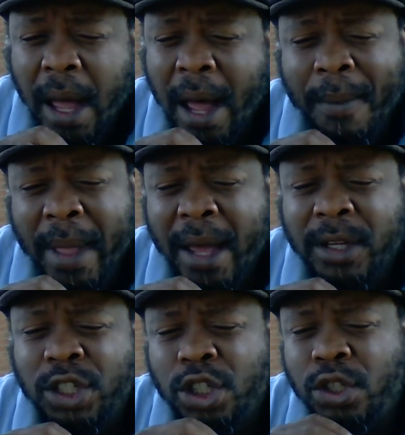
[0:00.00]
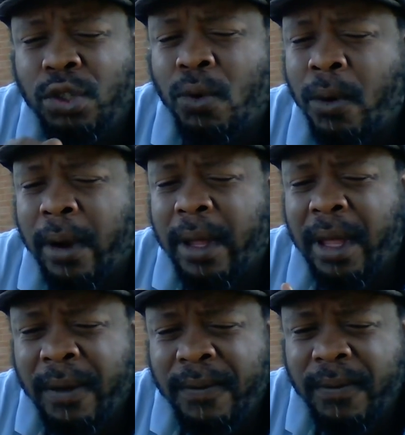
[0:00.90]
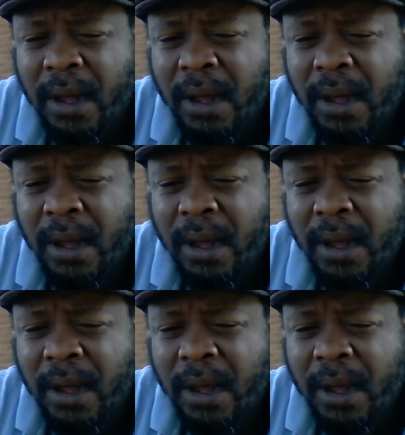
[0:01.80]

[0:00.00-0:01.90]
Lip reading: I'm not sure if